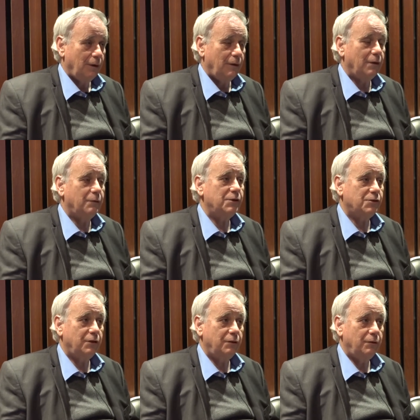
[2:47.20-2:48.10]
the
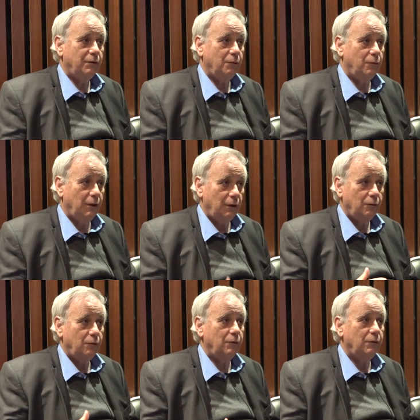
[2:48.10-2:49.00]
Christian
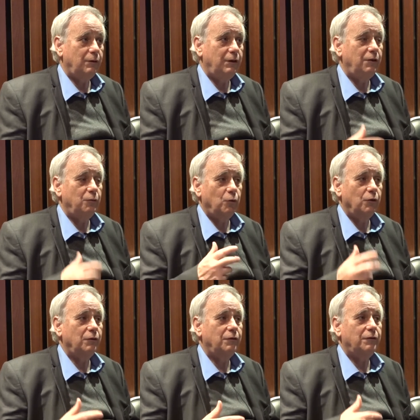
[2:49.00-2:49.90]
world didn't
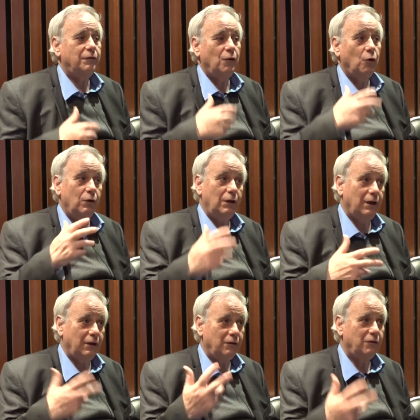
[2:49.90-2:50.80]
want the Holy
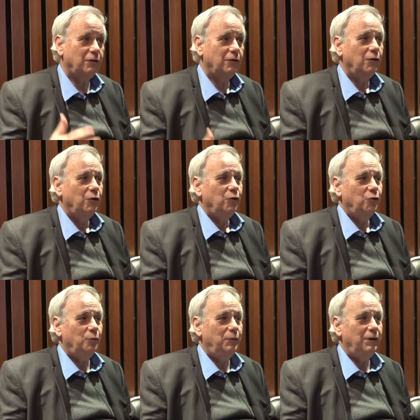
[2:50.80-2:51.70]
Land
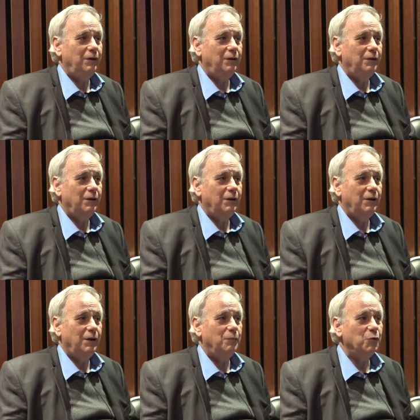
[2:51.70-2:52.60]
to be
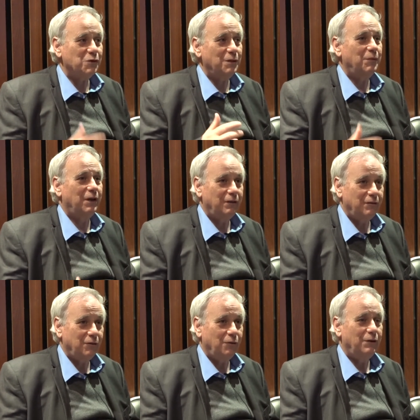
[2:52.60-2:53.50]
a Muslim land
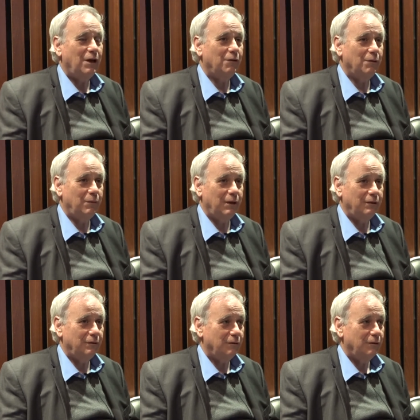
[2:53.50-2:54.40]
or an Arab land.